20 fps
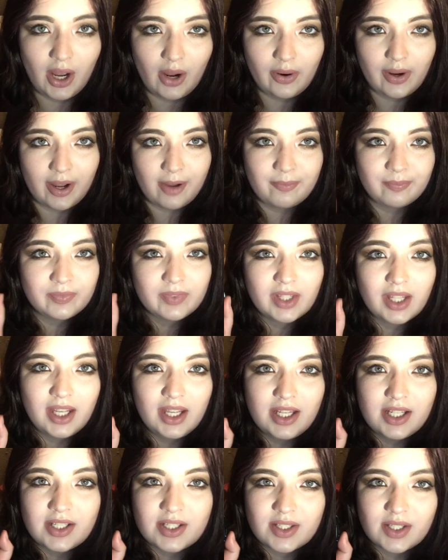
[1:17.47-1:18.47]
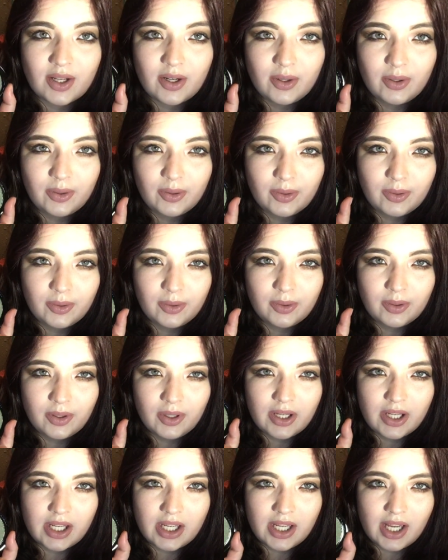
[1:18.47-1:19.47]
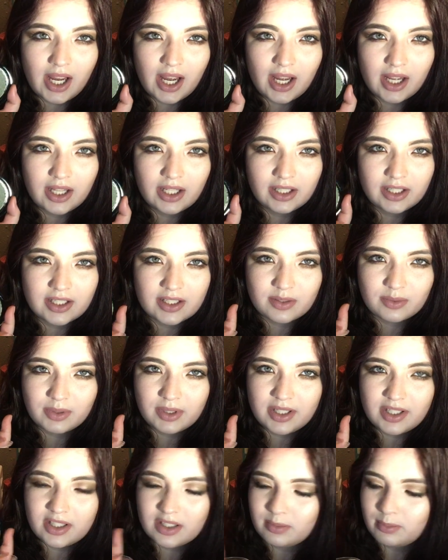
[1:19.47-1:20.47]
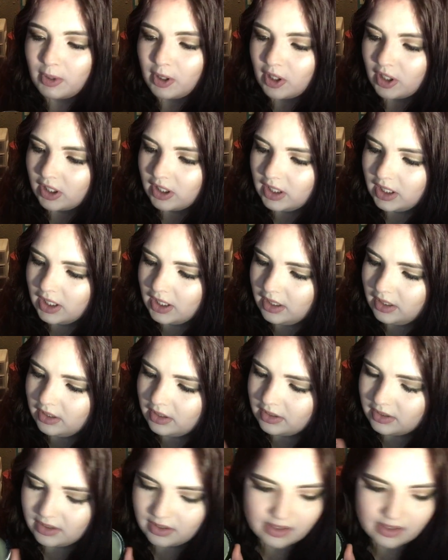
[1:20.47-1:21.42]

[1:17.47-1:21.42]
Okay, so yeah, that's really sparkly.